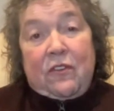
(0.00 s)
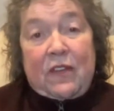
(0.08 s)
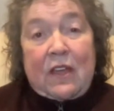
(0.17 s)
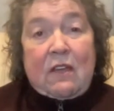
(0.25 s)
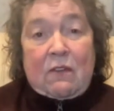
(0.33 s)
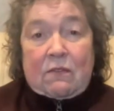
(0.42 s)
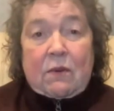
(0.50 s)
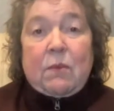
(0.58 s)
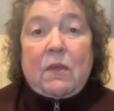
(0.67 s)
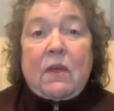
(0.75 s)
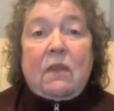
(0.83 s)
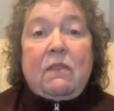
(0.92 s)
see
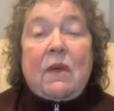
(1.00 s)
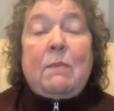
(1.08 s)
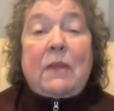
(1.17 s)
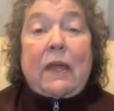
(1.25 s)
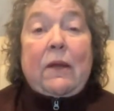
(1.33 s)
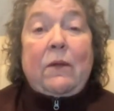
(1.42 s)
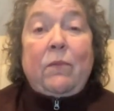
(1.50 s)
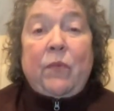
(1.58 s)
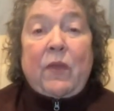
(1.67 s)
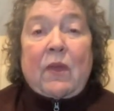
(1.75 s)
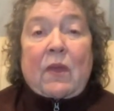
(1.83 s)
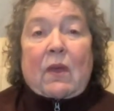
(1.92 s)
from the thumbnail,
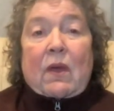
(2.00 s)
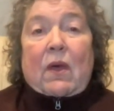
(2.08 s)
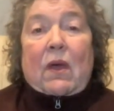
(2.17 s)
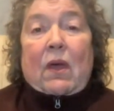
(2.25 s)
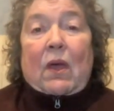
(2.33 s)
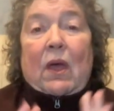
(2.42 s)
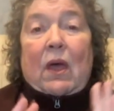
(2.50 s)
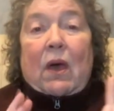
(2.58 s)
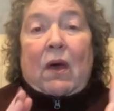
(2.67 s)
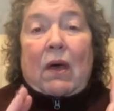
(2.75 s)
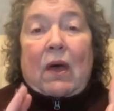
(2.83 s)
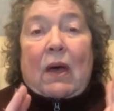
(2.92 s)

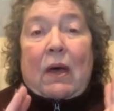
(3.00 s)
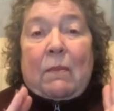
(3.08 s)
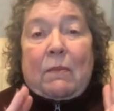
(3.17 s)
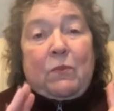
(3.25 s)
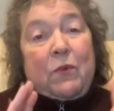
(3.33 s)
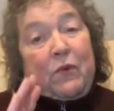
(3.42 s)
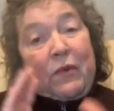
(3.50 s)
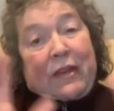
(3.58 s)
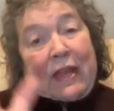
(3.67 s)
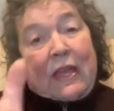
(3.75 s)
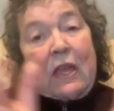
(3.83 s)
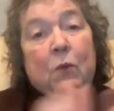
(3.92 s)
um, we were
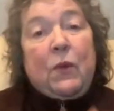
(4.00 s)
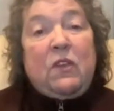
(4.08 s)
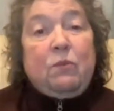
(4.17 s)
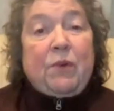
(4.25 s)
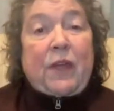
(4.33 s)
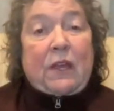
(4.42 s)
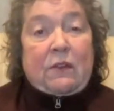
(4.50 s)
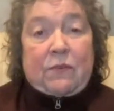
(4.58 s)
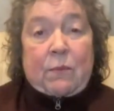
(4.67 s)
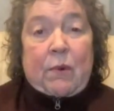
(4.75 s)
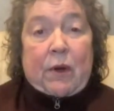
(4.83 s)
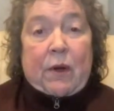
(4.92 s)
taking a week's break
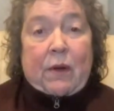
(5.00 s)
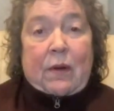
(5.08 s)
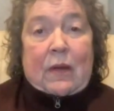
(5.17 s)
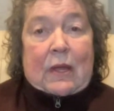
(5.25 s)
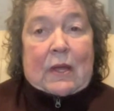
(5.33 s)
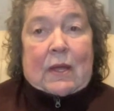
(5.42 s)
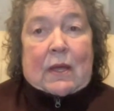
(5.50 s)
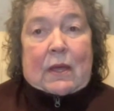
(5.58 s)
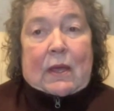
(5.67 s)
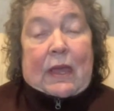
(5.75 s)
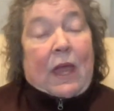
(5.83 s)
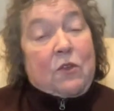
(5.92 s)
from our
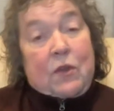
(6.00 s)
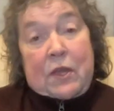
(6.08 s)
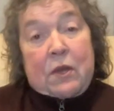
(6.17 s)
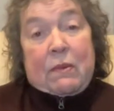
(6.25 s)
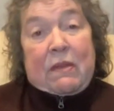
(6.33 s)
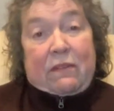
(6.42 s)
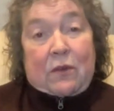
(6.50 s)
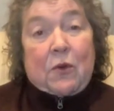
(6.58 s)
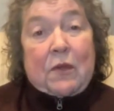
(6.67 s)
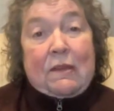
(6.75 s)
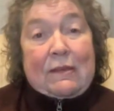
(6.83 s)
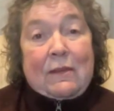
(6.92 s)
Can You Hear Me
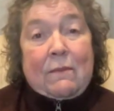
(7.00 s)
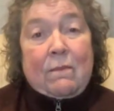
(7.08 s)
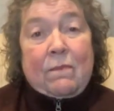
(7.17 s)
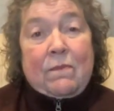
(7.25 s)
series.